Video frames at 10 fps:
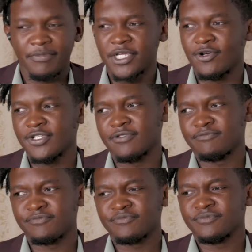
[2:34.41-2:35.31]

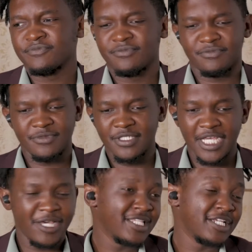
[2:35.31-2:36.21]
Because
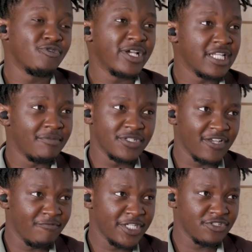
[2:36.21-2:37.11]
the two examples
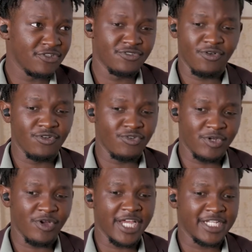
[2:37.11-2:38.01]
I've mentioned all
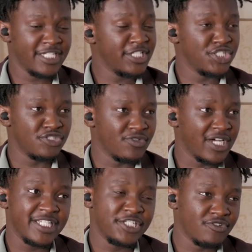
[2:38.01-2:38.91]
require a
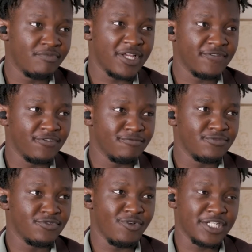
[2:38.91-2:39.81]
digital platform
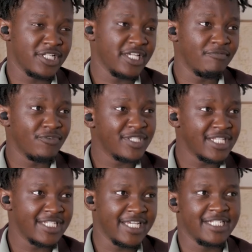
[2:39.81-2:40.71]
to actually put
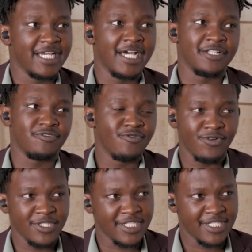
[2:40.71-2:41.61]
this data and do
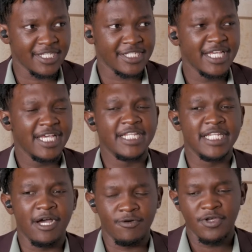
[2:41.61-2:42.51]
all these things.
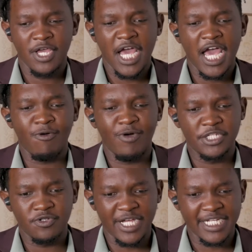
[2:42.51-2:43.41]
Now, I
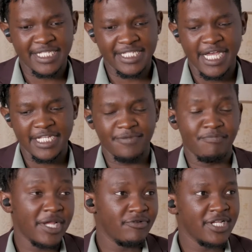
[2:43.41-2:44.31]
want to
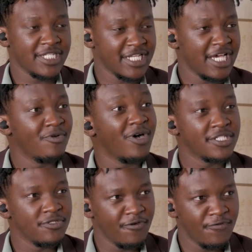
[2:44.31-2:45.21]
understand. My Rolex girl
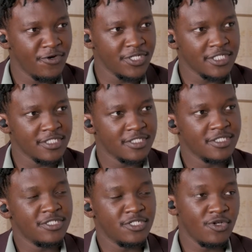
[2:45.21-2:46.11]
has no phone,
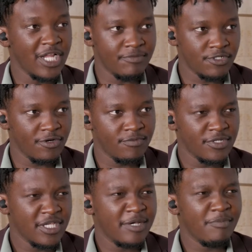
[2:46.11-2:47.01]
no
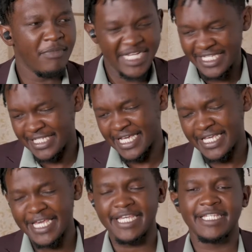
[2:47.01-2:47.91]
laptop, but he's
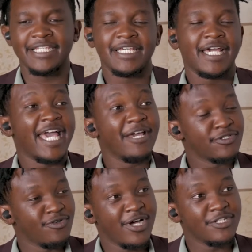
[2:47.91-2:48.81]
like, hey, I
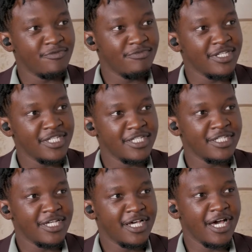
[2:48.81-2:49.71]
also want to
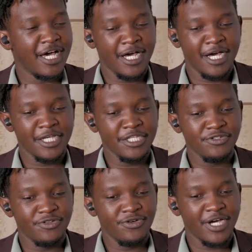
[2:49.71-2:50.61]
be,
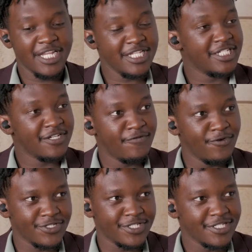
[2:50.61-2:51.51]
a leading
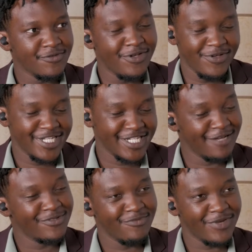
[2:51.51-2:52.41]
force when it
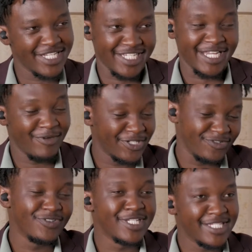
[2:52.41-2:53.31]
comes to marketing, and I want
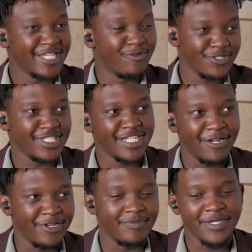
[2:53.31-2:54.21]
to do this thing called
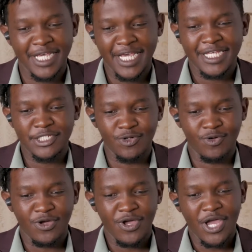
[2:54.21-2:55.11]
CRM.
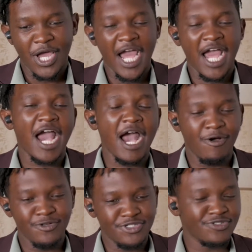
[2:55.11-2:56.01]
So,
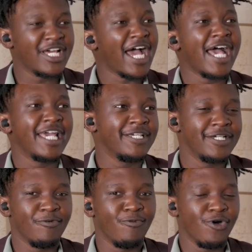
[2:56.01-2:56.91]
how should
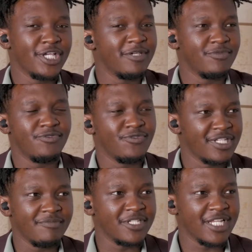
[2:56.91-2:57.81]
I walk him through
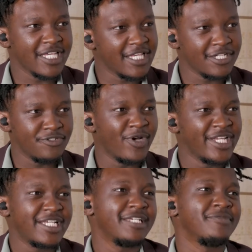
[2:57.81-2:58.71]
something like that? Do
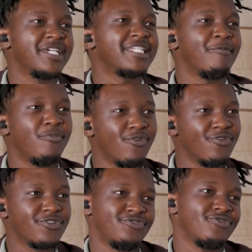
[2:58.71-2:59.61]
I tell him get a
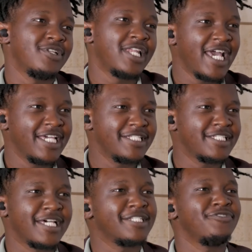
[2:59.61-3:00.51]
book, draw
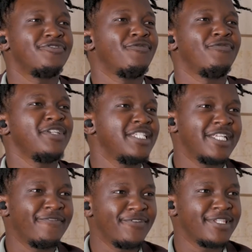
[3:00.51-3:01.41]
lines, and
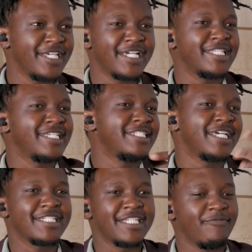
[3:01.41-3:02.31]
feed in everything, and then
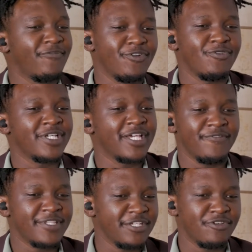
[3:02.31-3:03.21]
just keep following
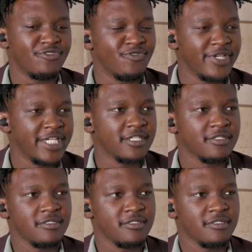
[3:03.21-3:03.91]
everything you're doing?